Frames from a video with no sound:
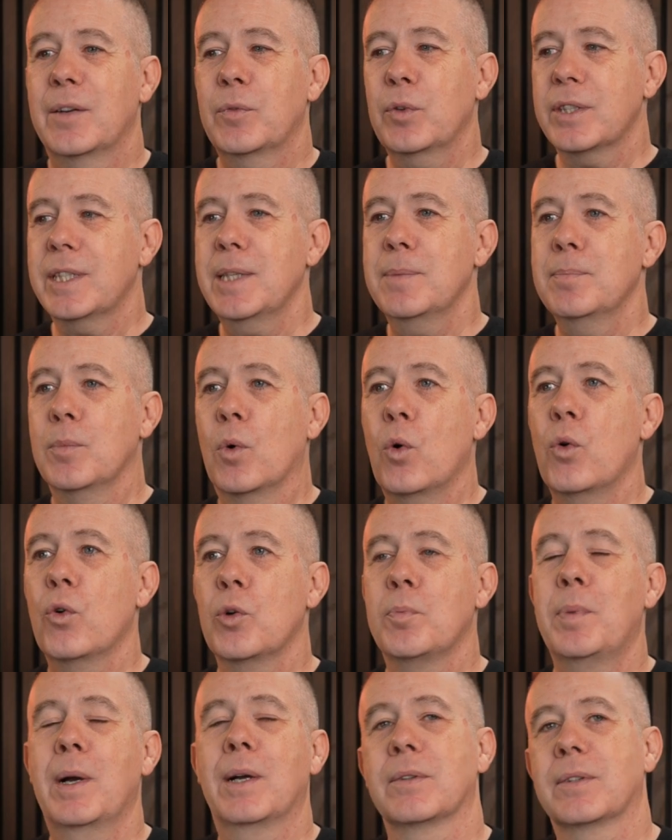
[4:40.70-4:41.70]
you want to see more
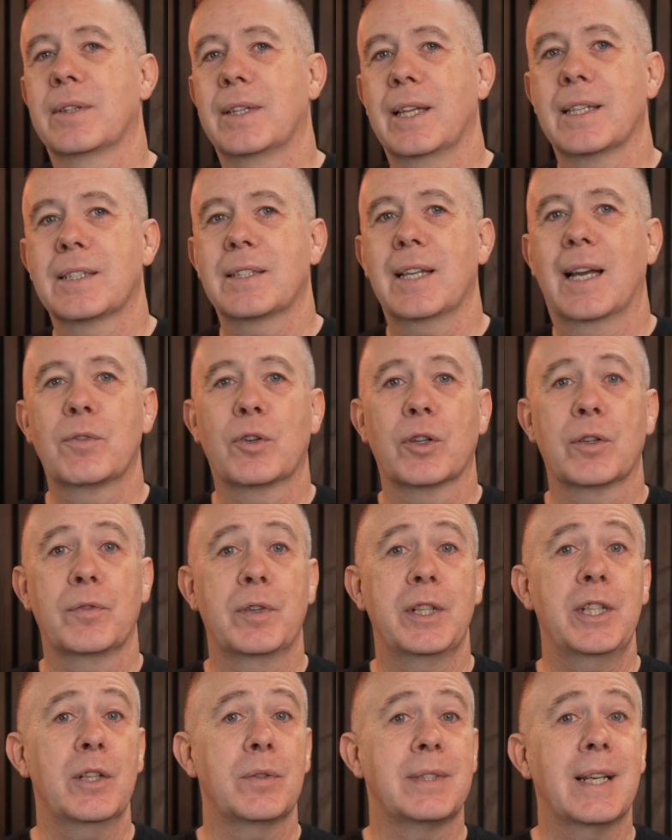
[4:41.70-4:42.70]
about this, I've got a
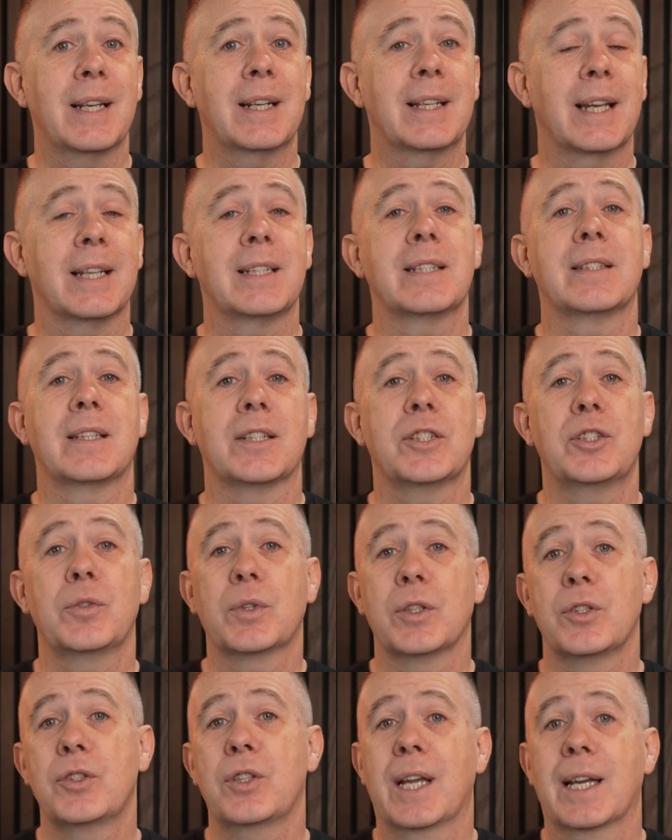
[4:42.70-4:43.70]
video dedicated to this you
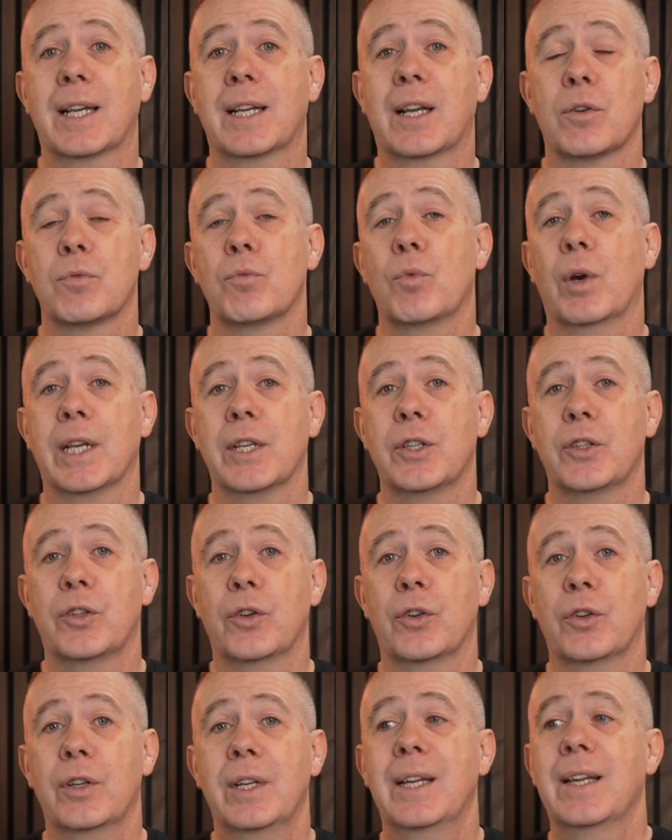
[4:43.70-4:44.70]
can check out right
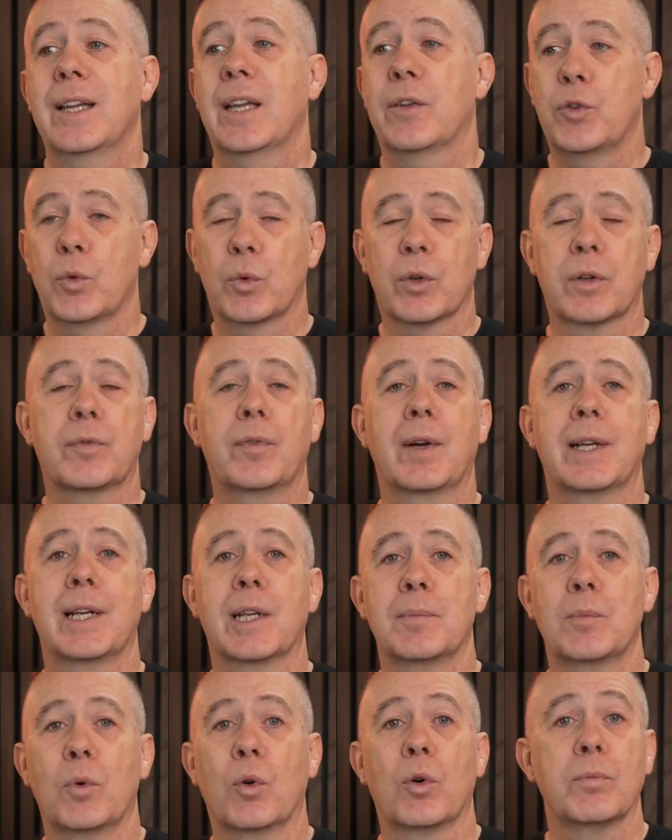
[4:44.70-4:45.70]
here. If you want to find
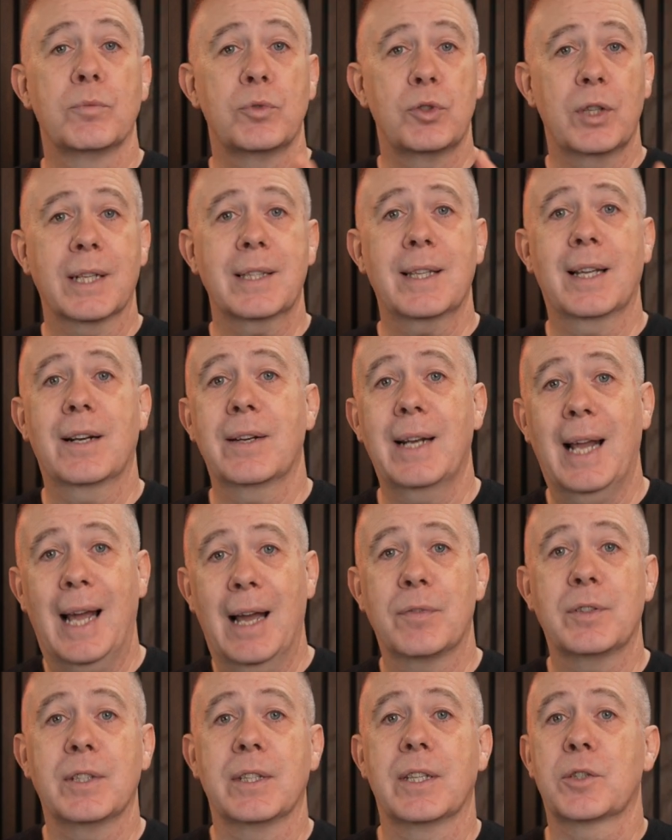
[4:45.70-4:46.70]
out more, check that out
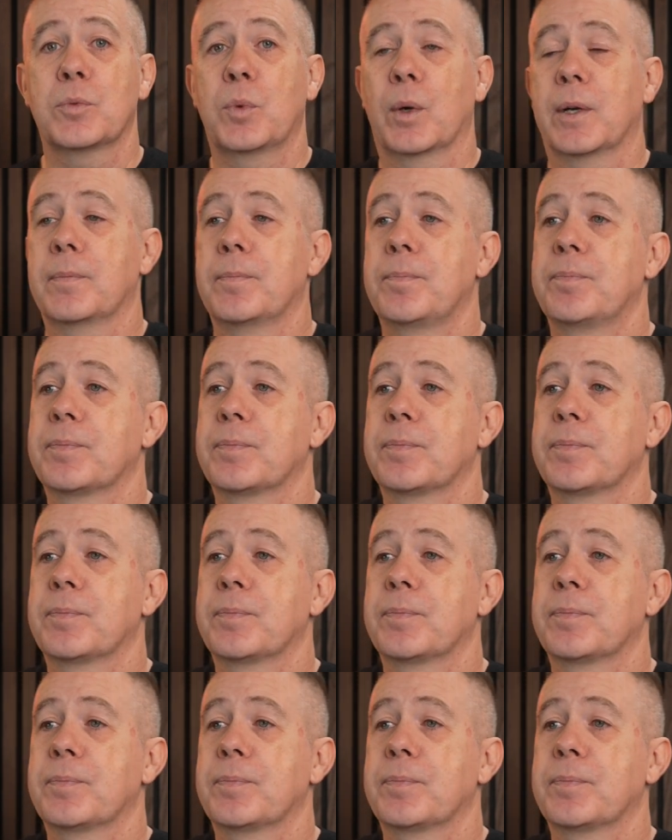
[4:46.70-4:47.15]
after this one.